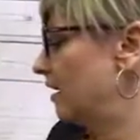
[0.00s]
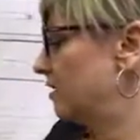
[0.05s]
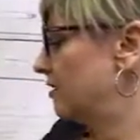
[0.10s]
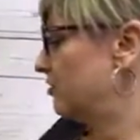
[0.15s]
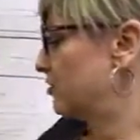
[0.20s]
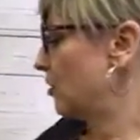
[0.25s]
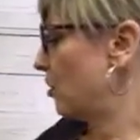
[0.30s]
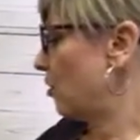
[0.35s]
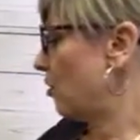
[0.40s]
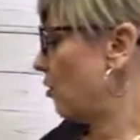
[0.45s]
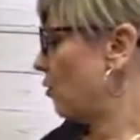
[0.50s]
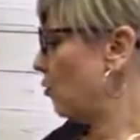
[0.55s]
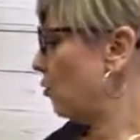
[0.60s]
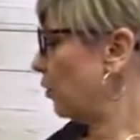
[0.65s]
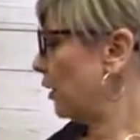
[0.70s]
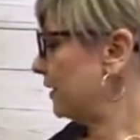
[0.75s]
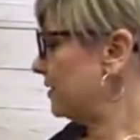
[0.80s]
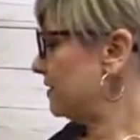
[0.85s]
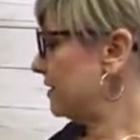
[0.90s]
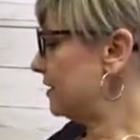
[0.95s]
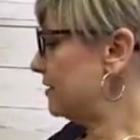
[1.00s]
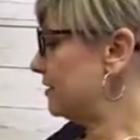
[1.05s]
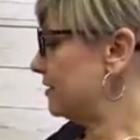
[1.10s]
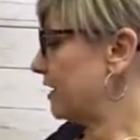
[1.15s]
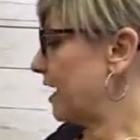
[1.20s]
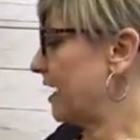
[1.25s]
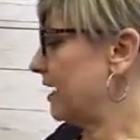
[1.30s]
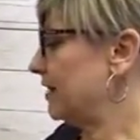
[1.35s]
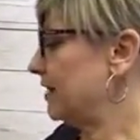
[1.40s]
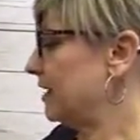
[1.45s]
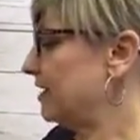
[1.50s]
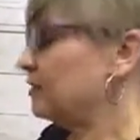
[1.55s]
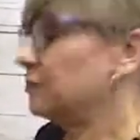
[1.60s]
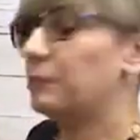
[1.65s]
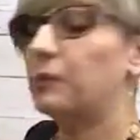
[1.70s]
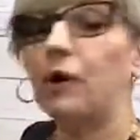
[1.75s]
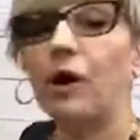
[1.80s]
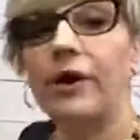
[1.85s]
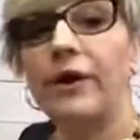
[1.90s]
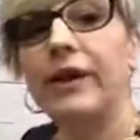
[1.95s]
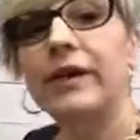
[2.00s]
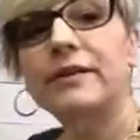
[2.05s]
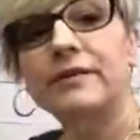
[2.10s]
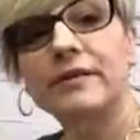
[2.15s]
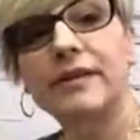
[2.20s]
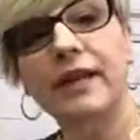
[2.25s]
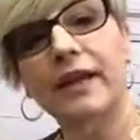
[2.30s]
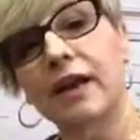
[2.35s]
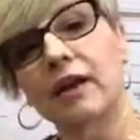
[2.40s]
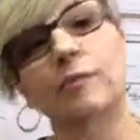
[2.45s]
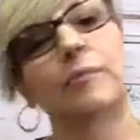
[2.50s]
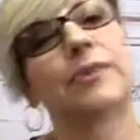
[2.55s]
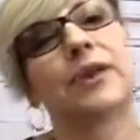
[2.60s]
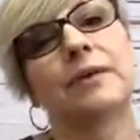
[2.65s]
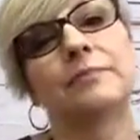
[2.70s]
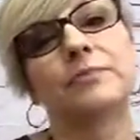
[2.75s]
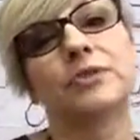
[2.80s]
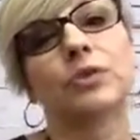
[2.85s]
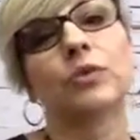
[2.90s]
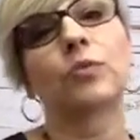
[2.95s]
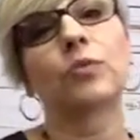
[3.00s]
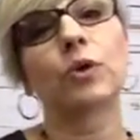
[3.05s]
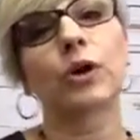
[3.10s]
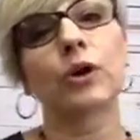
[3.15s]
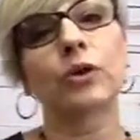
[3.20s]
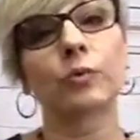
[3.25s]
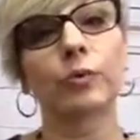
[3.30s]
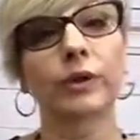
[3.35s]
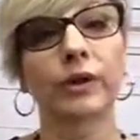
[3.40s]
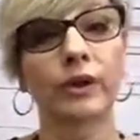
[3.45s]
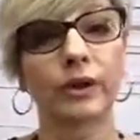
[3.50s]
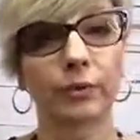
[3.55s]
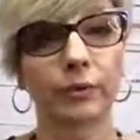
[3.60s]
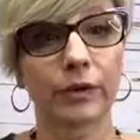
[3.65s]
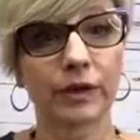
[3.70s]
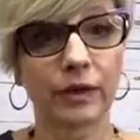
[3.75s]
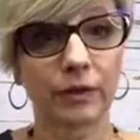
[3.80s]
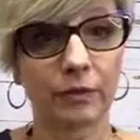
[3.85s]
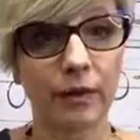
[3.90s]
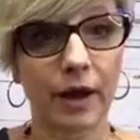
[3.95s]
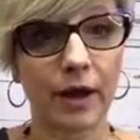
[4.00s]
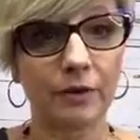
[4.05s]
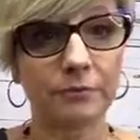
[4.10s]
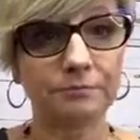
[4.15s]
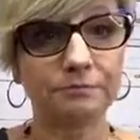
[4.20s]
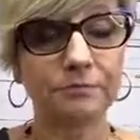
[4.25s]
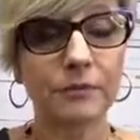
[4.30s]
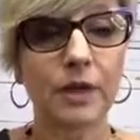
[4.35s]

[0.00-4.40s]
So what's inside these products that help them to work really, really well?